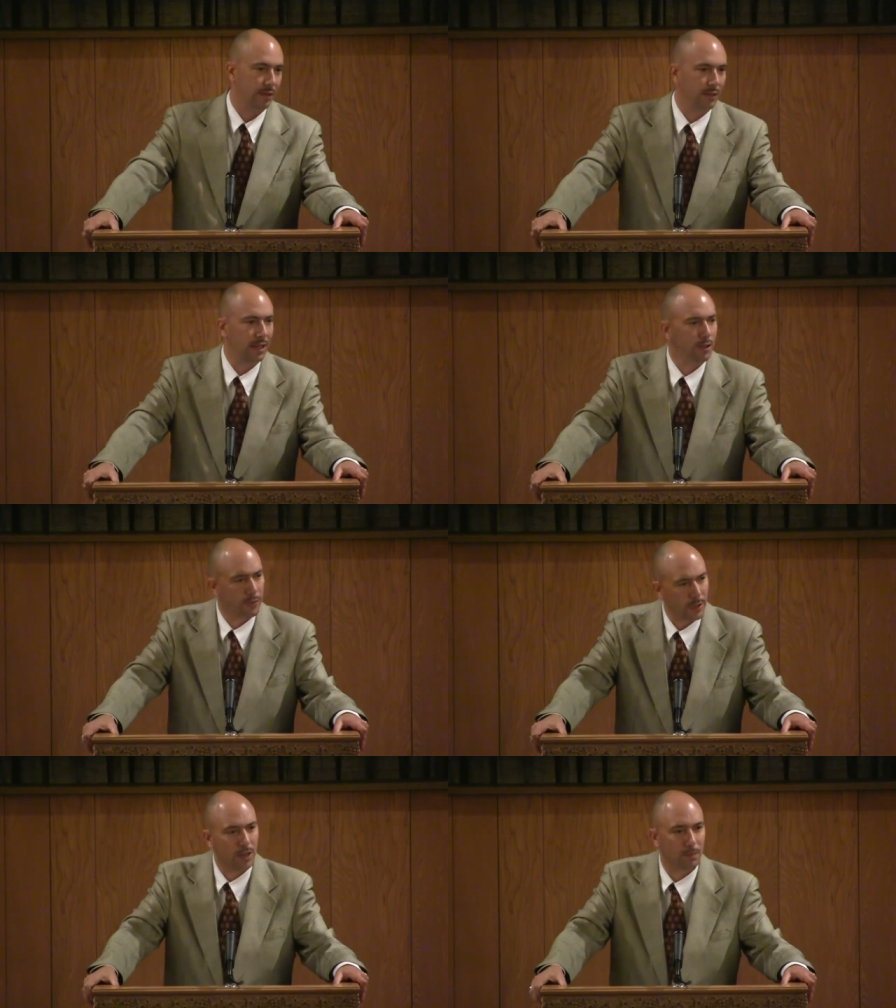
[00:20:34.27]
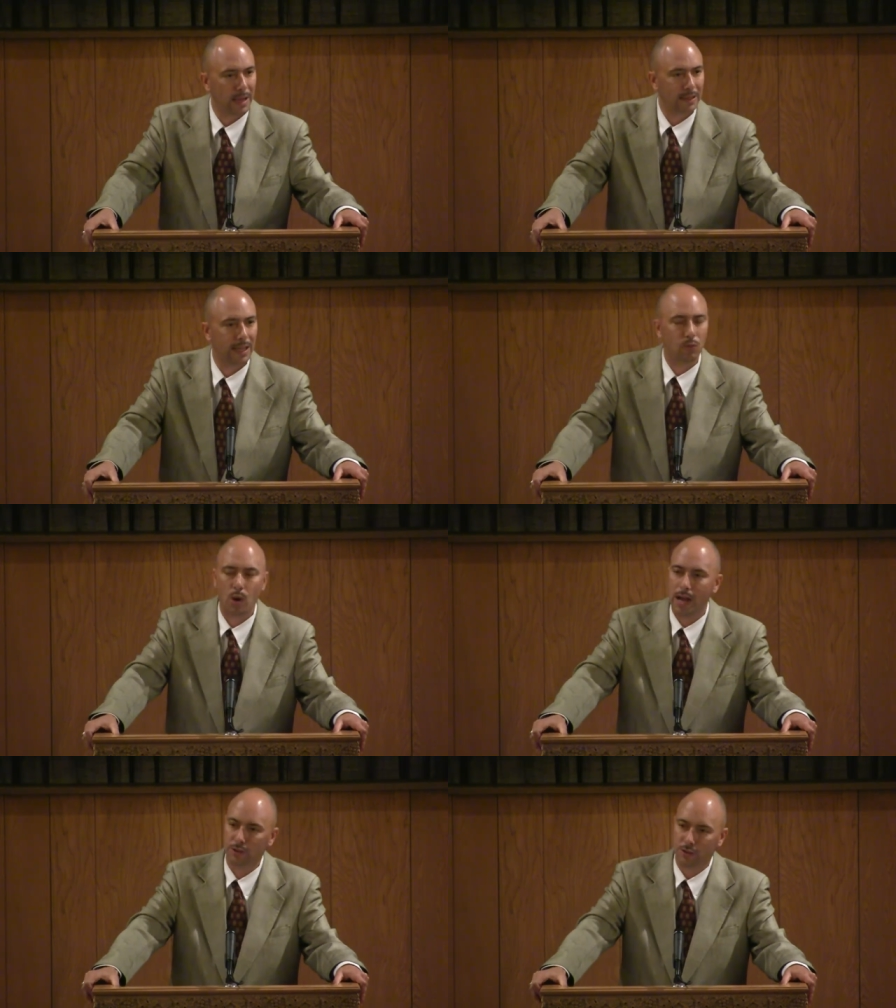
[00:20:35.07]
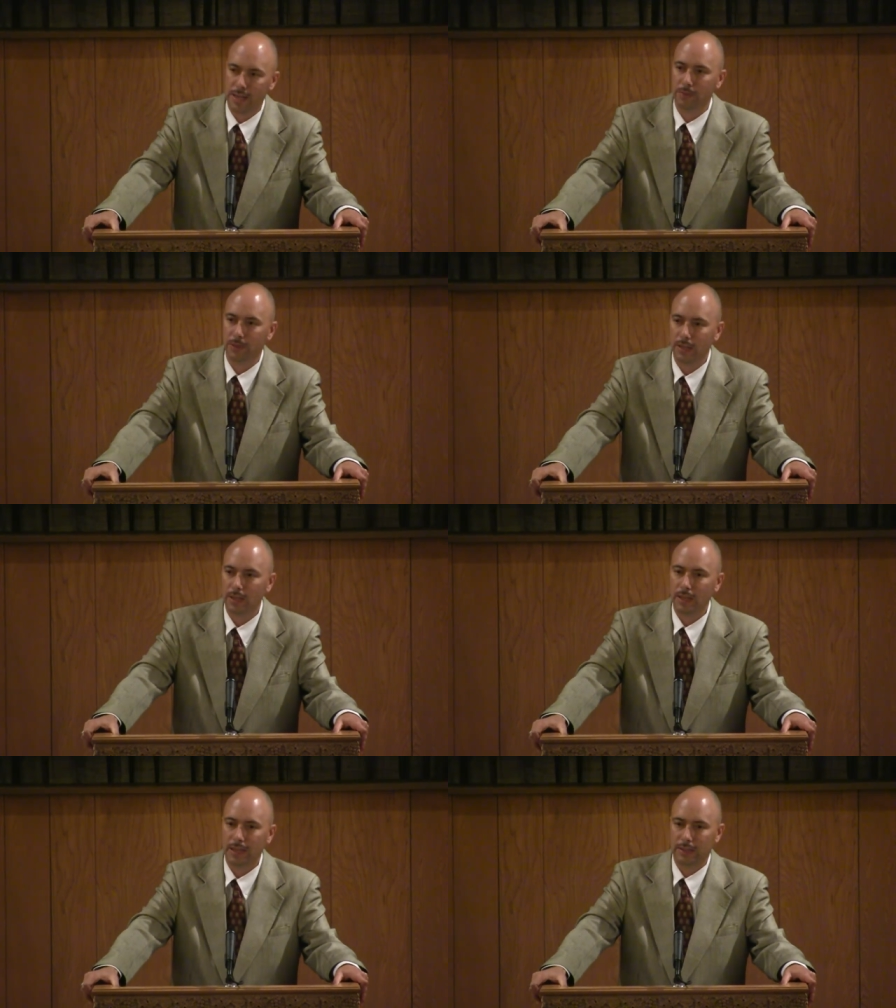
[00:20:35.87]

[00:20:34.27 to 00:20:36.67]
Now, you think about that wild statement and